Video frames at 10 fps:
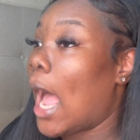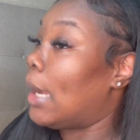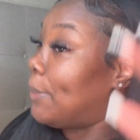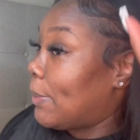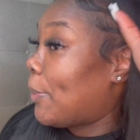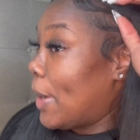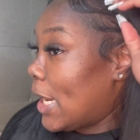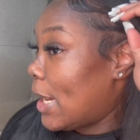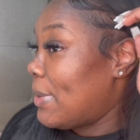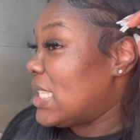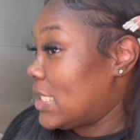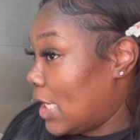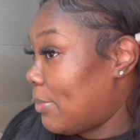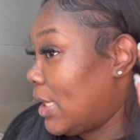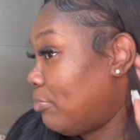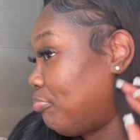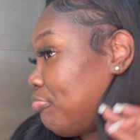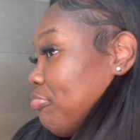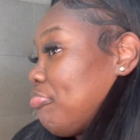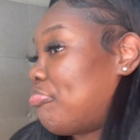Be prepared to be sick of me.
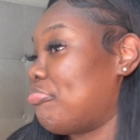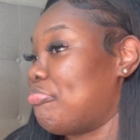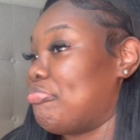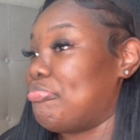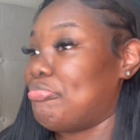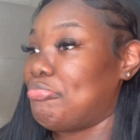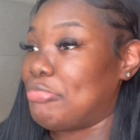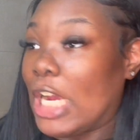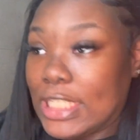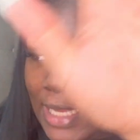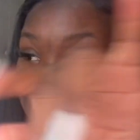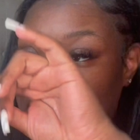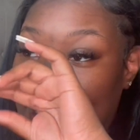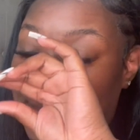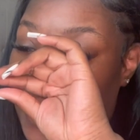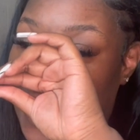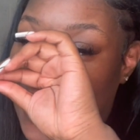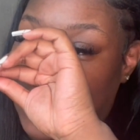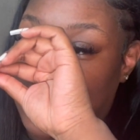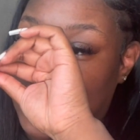because I'm finna get my
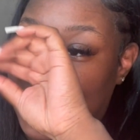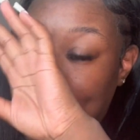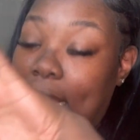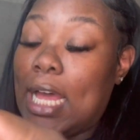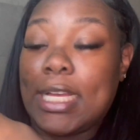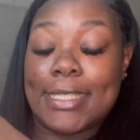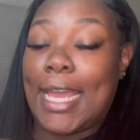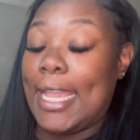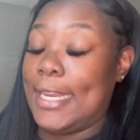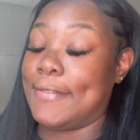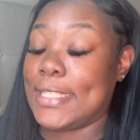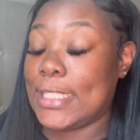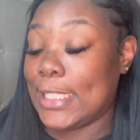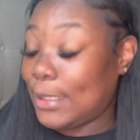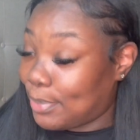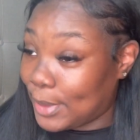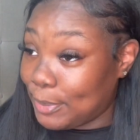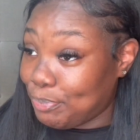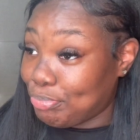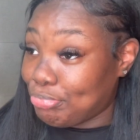ass on TikTok because I ain't even sleepy.
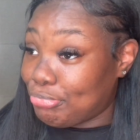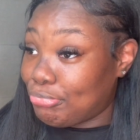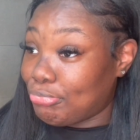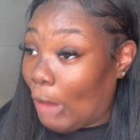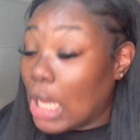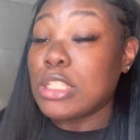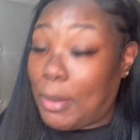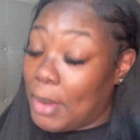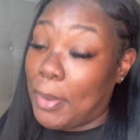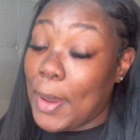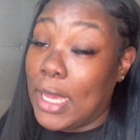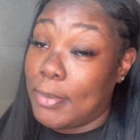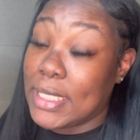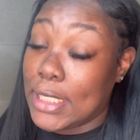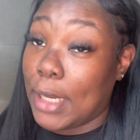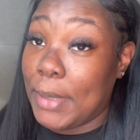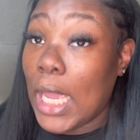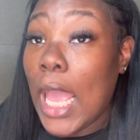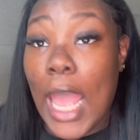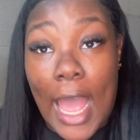So be prepared to be sick of me.
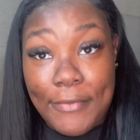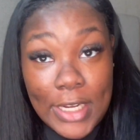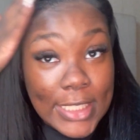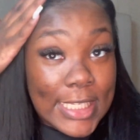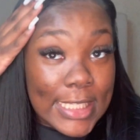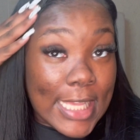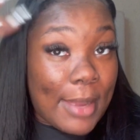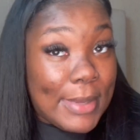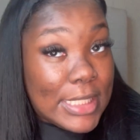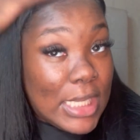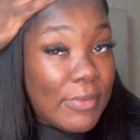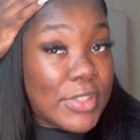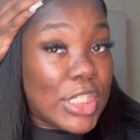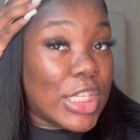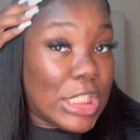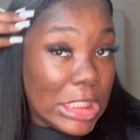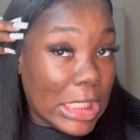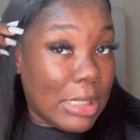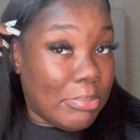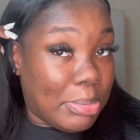I'm finna TikTok myself to
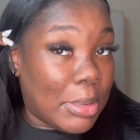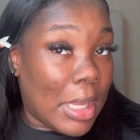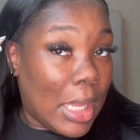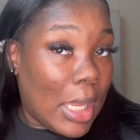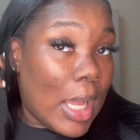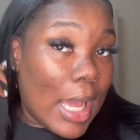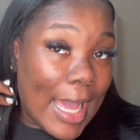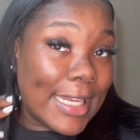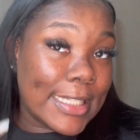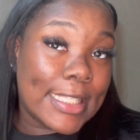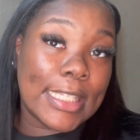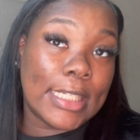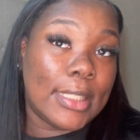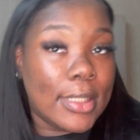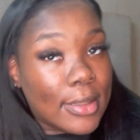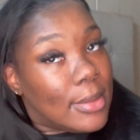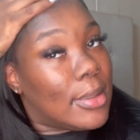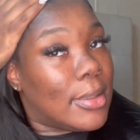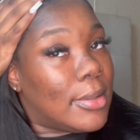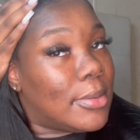sleep, honestly,
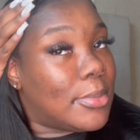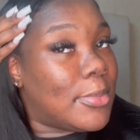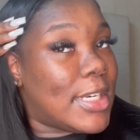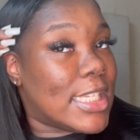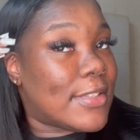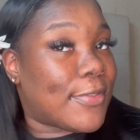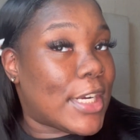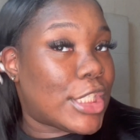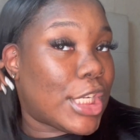with this fresh